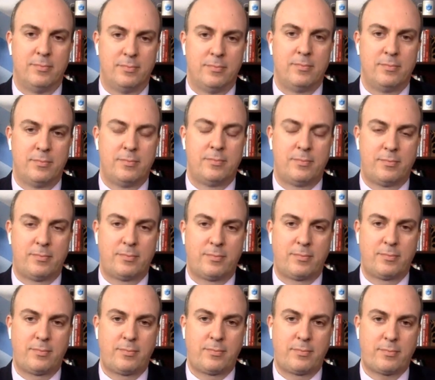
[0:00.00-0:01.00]

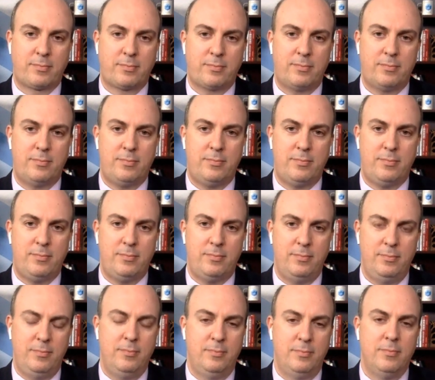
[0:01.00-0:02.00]

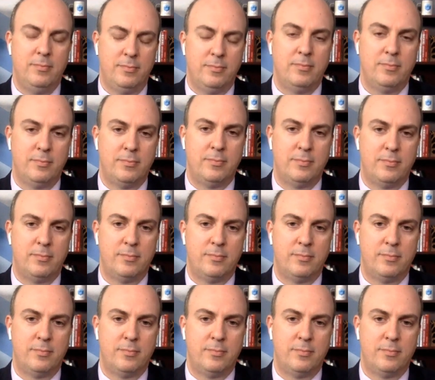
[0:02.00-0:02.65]
This person isn't speaking.